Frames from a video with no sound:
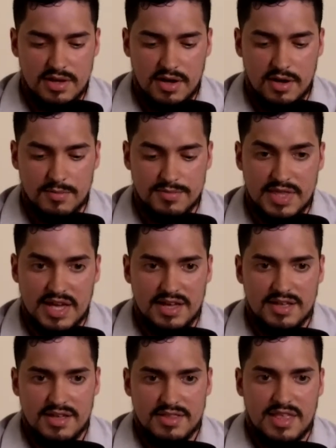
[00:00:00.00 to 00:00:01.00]
Um,
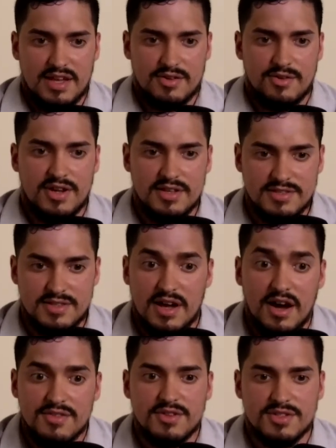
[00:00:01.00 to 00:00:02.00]
that that grace, that
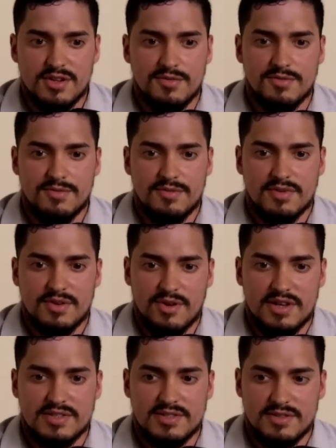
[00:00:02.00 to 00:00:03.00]
undeserved
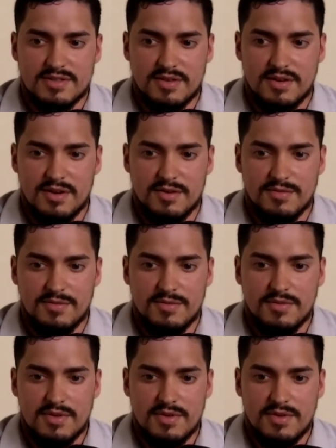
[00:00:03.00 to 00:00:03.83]
grace of